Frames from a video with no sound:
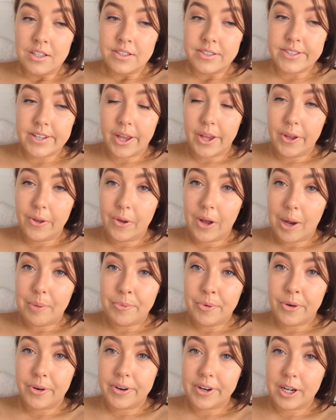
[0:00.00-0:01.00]
So I'm
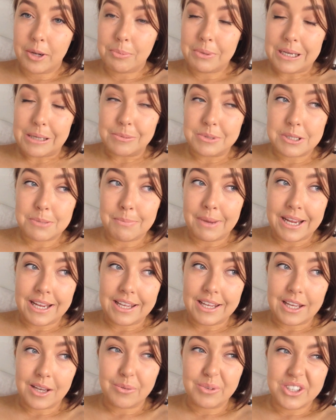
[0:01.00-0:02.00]
not going to be able to
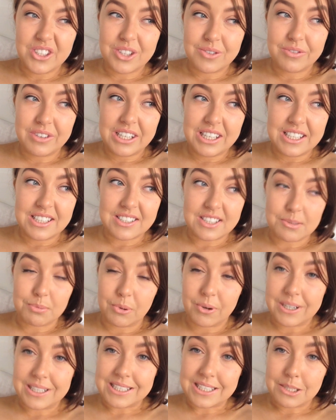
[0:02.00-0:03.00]
make it, which I'm really
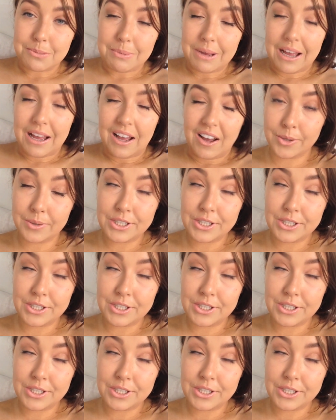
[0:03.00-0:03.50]
disappointed about.